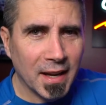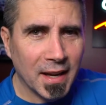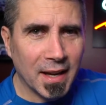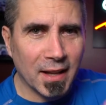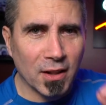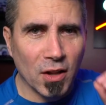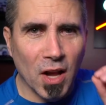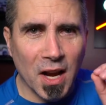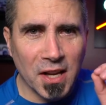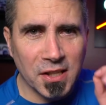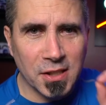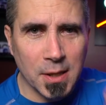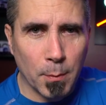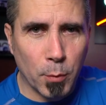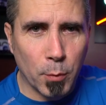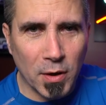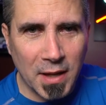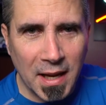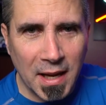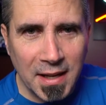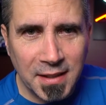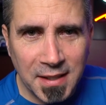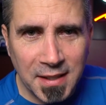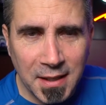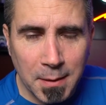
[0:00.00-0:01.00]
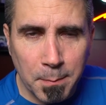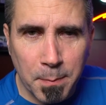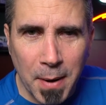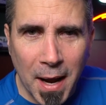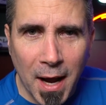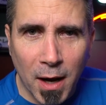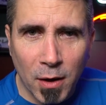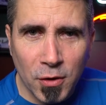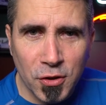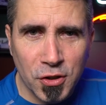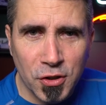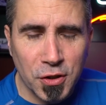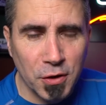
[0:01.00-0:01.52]
It lost about 18
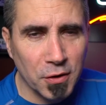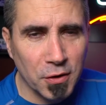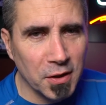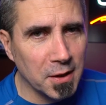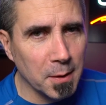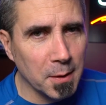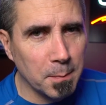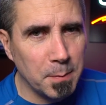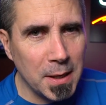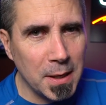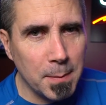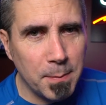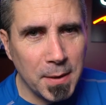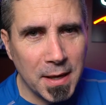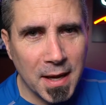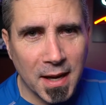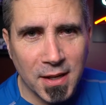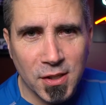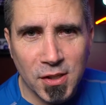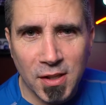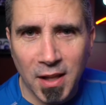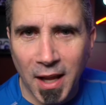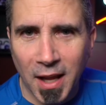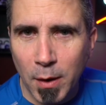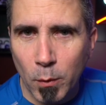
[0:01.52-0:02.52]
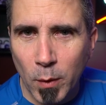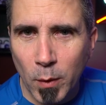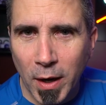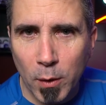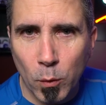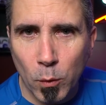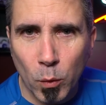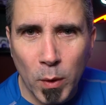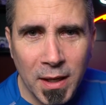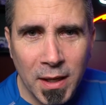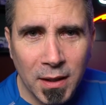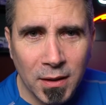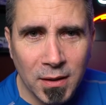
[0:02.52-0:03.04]
pounds due to the BBS lightweight
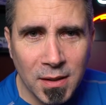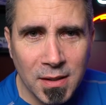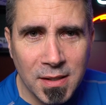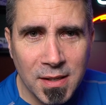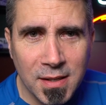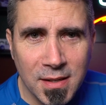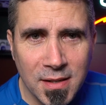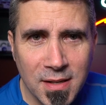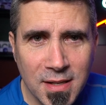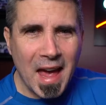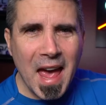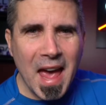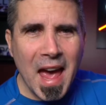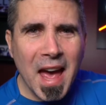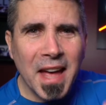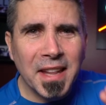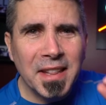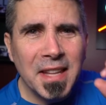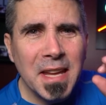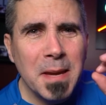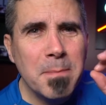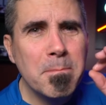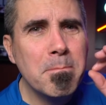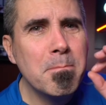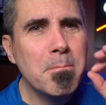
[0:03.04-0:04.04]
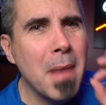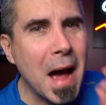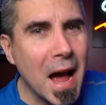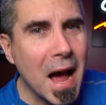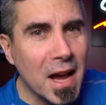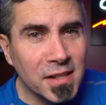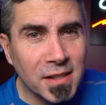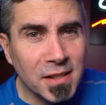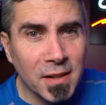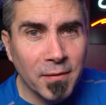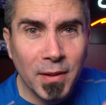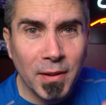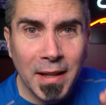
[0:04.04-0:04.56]
wheels and the
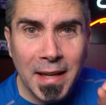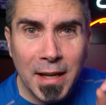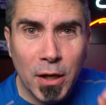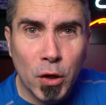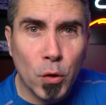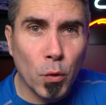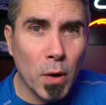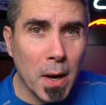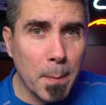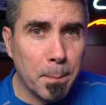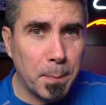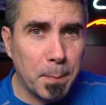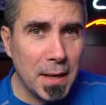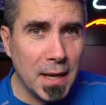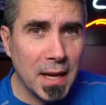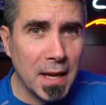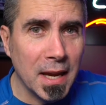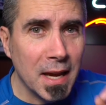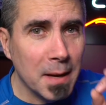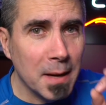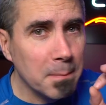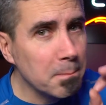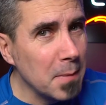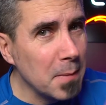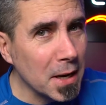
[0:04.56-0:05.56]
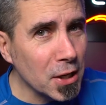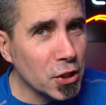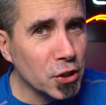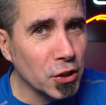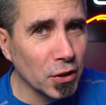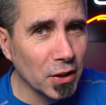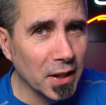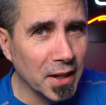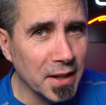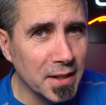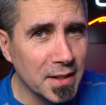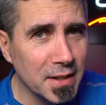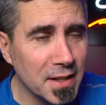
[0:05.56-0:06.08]
massively grippy
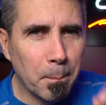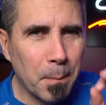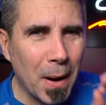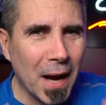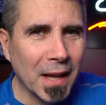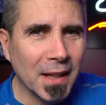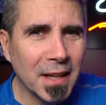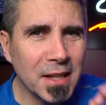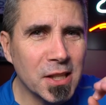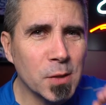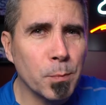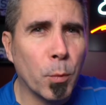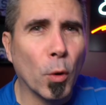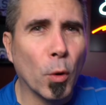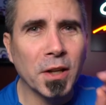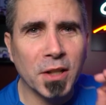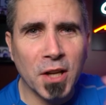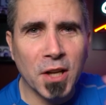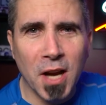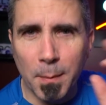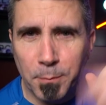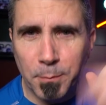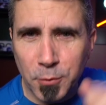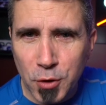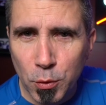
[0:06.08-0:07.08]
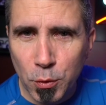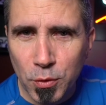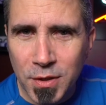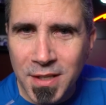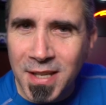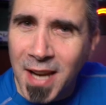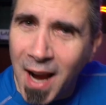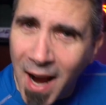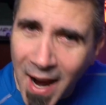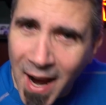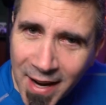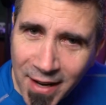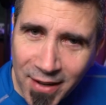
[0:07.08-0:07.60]
Michelin Pilot Sport Cup 2
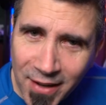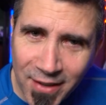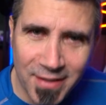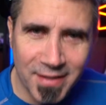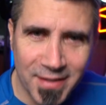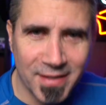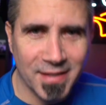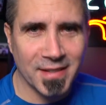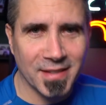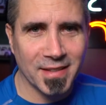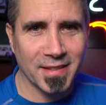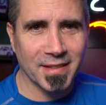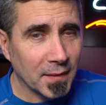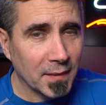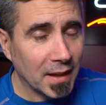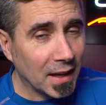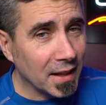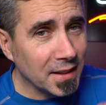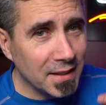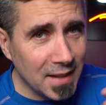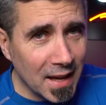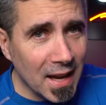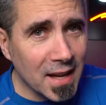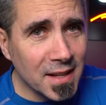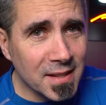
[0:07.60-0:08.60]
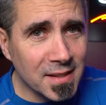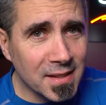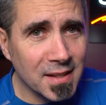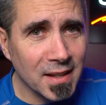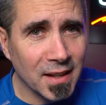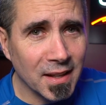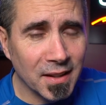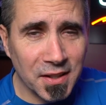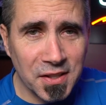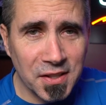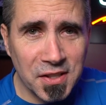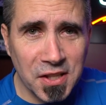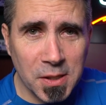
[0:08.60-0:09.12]
tires. And yes,
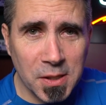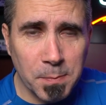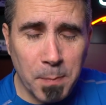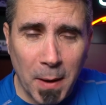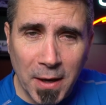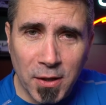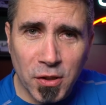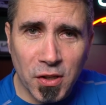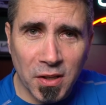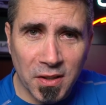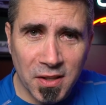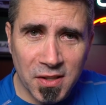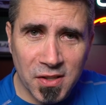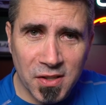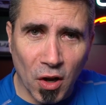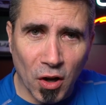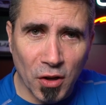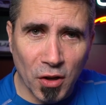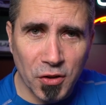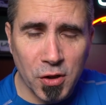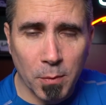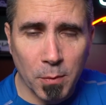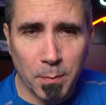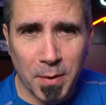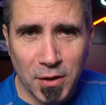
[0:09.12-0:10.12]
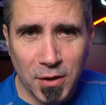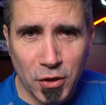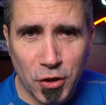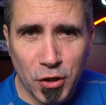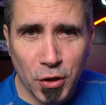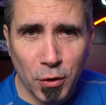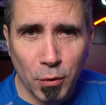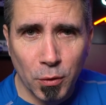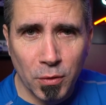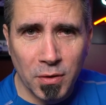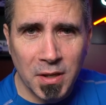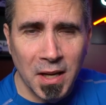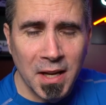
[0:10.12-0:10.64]
the suspension has also been
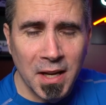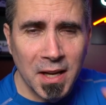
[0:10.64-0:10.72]
tuned